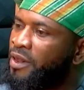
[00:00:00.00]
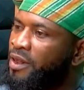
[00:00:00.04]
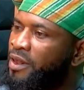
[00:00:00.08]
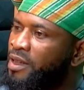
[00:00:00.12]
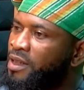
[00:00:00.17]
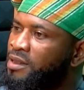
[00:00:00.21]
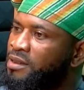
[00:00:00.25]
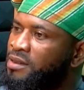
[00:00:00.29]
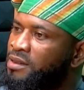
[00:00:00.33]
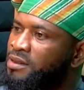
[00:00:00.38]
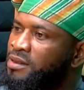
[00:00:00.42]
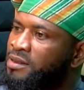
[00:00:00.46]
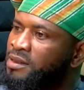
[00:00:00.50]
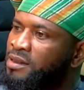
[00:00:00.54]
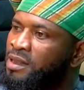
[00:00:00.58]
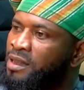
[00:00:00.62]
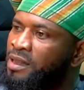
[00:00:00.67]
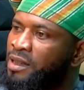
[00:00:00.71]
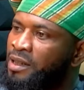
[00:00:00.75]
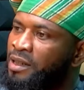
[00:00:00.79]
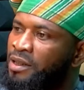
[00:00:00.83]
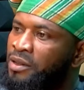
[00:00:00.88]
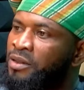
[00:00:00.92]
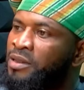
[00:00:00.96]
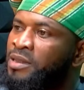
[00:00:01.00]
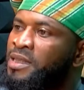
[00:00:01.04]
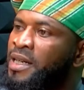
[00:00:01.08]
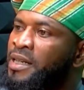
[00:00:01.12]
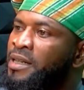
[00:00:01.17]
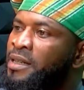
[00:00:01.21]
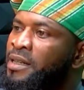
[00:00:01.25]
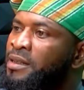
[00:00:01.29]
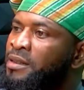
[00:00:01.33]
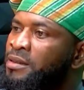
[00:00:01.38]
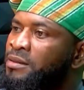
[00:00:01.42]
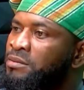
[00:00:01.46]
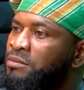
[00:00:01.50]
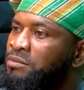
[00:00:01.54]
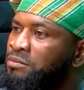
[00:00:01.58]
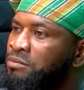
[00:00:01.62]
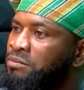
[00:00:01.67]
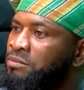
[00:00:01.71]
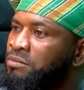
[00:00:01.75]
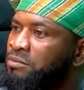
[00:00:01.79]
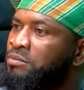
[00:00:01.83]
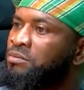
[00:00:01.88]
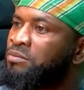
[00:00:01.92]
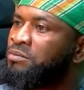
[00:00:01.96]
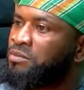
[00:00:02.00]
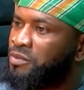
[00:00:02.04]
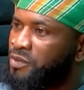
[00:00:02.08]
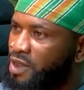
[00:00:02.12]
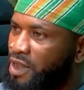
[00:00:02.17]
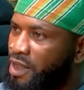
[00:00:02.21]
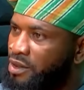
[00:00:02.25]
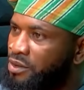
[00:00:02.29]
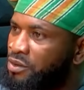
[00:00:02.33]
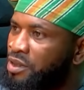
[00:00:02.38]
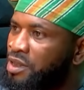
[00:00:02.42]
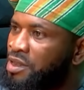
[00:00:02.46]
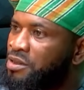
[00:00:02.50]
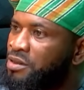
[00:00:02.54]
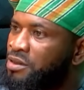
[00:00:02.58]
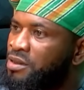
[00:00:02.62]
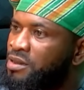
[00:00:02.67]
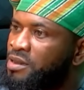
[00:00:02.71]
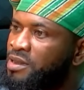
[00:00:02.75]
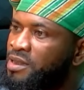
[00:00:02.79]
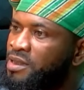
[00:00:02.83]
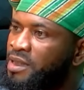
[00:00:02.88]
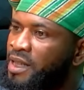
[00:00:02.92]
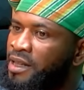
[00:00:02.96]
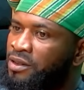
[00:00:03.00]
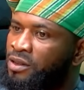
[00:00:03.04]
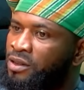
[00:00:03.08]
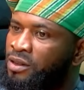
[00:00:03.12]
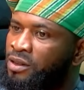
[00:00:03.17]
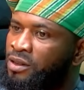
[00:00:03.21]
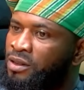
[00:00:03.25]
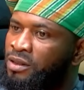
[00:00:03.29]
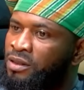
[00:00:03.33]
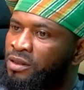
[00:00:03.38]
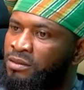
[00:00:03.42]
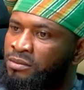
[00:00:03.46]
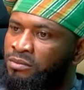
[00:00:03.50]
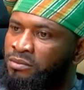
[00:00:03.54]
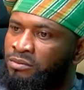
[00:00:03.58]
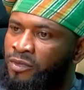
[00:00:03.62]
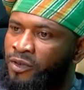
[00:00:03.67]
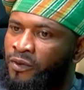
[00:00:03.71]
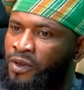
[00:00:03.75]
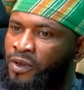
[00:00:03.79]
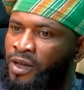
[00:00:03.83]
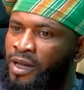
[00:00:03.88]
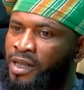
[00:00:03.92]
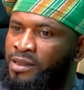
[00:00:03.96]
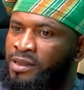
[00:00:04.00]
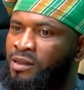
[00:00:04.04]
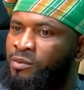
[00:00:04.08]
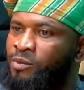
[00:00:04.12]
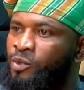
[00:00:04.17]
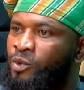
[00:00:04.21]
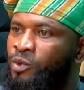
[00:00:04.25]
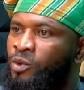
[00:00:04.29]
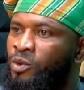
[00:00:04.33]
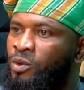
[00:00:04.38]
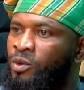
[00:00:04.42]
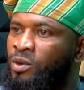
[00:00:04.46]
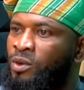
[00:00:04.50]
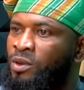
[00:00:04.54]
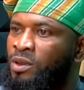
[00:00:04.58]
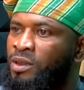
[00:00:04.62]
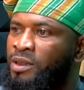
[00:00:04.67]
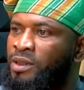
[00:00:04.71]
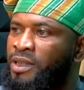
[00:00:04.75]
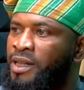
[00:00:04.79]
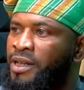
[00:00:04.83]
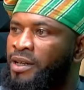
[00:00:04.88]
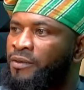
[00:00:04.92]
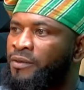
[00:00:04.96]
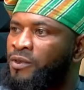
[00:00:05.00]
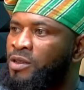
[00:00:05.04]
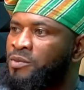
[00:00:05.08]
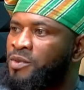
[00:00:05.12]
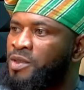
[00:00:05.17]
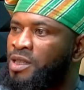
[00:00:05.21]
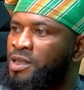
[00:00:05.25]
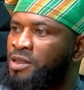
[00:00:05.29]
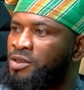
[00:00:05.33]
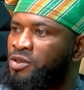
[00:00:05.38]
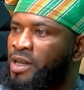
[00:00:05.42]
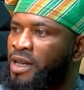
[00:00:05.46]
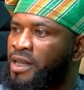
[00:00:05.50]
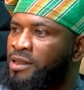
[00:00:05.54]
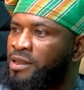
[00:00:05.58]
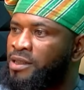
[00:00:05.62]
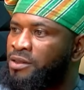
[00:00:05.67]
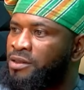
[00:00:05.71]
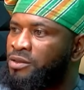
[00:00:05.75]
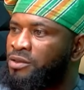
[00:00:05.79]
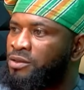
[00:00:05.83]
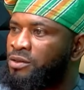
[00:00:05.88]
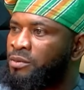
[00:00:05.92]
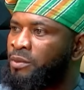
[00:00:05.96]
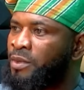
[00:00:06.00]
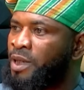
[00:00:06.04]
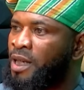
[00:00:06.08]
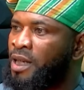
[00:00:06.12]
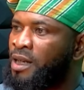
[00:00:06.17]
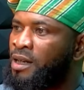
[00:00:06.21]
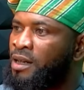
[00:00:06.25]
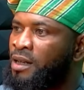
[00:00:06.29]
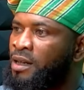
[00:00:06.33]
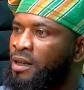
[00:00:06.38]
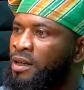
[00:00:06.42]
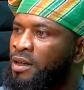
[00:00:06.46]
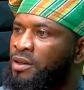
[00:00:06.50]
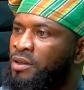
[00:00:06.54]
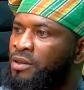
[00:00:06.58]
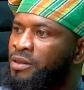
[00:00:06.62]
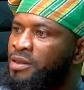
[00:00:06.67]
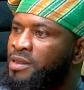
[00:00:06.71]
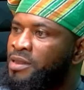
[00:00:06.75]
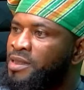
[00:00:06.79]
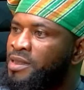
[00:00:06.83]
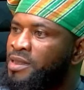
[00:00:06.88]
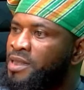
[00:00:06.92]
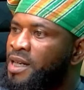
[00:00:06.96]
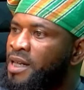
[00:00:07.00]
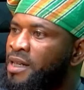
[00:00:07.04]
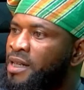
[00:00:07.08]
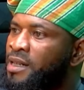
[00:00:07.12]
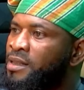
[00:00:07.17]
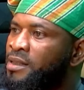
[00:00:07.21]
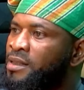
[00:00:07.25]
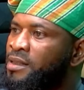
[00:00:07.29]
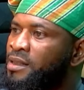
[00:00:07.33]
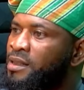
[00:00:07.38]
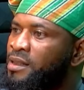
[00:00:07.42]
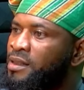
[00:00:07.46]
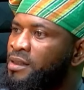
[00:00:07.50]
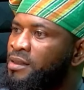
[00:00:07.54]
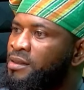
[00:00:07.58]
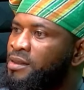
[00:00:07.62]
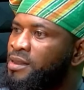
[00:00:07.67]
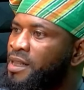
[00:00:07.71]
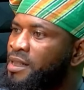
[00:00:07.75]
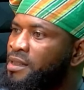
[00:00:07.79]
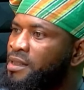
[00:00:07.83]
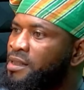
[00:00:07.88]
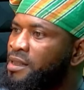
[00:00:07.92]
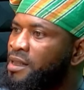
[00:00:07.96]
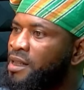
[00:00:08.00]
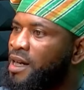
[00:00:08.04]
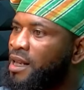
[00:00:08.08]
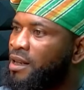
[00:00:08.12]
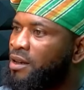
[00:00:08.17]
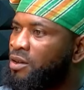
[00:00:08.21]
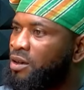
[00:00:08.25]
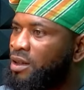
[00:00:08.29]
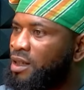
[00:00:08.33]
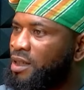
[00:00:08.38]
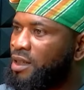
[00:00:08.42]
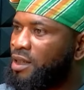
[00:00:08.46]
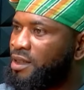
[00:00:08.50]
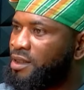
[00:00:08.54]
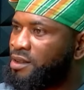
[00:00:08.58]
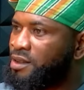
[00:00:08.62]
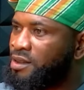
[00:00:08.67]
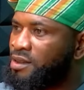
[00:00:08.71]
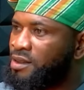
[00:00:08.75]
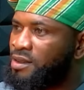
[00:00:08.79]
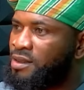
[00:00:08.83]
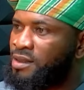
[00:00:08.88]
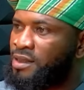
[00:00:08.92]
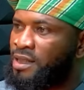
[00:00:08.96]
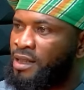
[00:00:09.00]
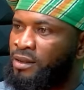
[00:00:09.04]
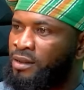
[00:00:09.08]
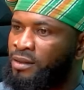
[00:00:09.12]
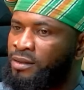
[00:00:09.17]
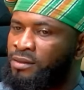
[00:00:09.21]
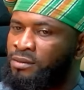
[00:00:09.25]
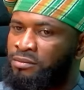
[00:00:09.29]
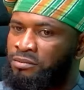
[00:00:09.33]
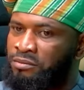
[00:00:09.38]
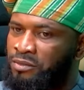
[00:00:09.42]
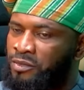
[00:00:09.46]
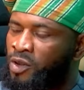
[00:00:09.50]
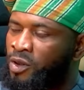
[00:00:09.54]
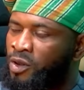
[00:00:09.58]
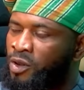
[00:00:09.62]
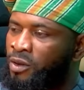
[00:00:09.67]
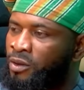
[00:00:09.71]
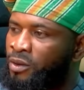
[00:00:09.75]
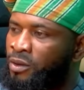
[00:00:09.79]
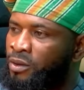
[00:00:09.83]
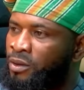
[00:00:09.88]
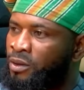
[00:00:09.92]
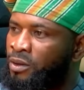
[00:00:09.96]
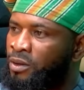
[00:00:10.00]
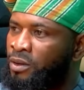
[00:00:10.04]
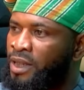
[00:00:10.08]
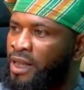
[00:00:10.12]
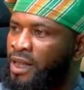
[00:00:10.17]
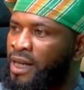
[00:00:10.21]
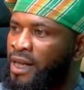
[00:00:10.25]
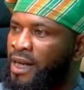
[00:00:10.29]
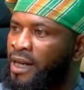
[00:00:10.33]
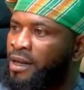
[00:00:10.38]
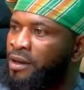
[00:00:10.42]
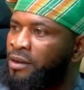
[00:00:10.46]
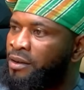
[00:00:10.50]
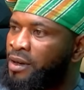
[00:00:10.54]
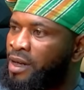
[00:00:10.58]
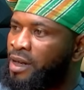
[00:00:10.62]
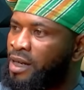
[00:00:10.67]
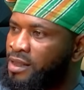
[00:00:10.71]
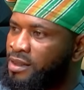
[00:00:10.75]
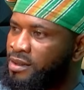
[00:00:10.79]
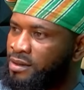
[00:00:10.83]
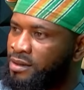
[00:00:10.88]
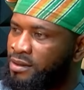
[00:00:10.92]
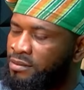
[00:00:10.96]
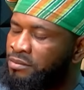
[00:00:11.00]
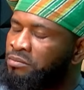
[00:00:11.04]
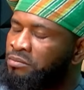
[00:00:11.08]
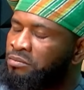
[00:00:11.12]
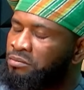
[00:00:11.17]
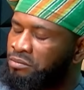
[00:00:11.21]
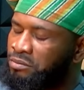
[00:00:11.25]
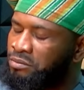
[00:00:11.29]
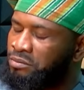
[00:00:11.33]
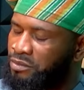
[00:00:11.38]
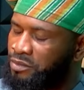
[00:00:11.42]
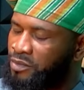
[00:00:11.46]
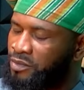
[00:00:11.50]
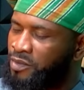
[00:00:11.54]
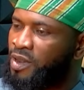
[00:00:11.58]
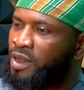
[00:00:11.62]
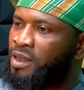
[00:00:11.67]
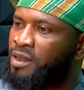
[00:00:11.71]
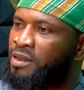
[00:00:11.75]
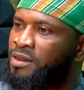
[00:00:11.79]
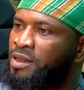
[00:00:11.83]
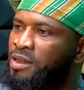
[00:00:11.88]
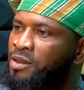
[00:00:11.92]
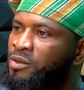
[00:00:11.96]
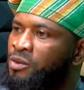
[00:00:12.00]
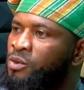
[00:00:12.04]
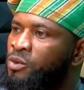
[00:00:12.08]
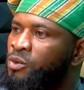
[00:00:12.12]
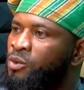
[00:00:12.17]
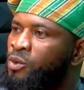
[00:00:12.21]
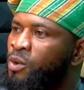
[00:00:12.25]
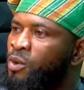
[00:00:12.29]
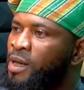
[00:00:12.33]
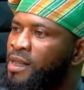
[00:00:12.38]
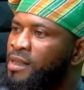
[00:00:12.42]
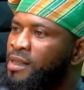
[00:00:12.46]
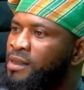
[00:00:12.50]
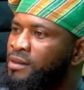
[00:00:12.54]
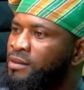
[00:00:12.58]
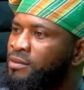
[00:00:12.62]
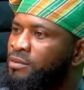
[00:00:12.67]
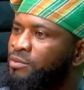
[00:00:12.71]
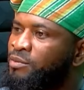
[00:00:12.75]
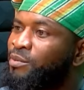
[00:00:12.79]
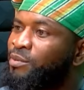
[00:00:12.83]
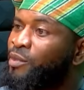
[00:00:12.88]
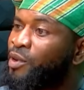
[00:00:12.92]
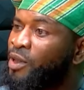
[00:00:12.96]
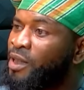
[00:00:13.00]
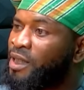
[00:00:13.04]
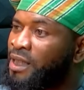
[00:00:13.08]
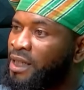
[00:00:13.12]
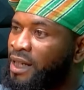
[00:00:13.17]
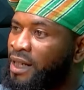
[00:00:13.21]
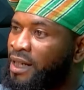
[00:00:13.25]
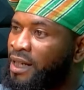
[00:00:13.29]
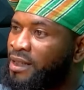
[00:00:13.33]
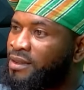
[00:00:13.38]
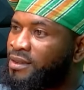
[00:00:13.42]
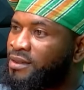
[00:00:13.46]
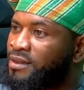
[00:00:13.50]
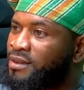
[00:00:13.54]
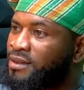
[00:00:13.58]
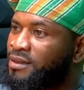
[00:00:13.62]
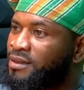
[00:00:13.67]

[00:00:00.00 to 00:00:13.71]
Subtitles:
things concerning the education sector. For example, the reforms he's trying to make concerning the technical colleges and other areas. It's a good one, but yet